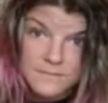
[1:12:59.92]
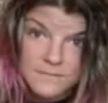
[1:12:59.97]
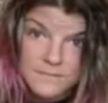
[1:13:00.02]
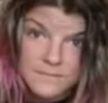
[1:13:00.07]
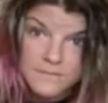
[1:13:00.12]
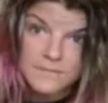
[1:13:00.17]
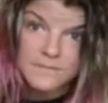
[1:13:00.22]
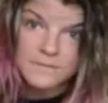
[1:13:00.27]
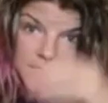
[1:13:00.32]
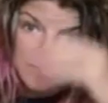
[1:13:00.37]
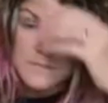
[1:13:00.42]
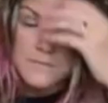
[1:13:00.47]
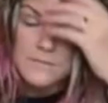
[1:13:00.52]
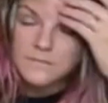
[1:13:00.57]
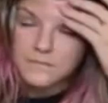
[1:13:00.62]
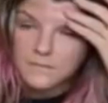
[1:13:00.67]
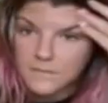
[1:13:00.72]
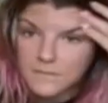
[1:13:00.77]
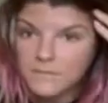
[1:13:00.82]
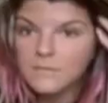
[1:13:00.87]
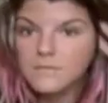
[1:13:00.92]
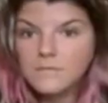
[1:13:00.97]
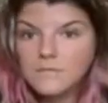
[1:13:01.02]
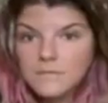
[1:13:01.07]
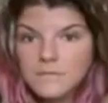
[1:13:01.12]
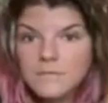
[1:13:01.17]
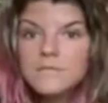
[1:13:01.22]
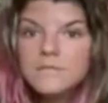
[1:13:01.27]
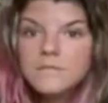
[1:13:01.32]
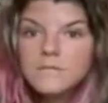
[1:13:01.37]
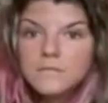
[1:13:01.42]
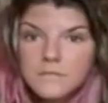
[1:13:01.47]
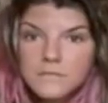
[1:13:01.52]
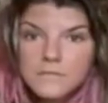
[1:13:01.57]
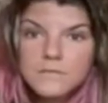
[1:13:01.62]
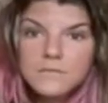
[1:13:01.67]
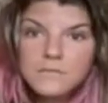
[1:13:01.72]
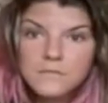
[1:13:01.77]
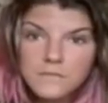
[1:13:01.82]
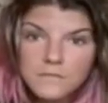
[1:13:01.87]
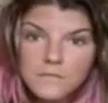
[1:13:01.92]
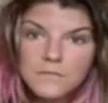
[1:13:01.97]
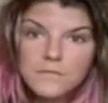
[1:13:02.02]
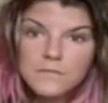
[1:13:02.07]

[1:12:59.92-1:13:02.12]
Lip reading: this says boot camp, I'm not involved.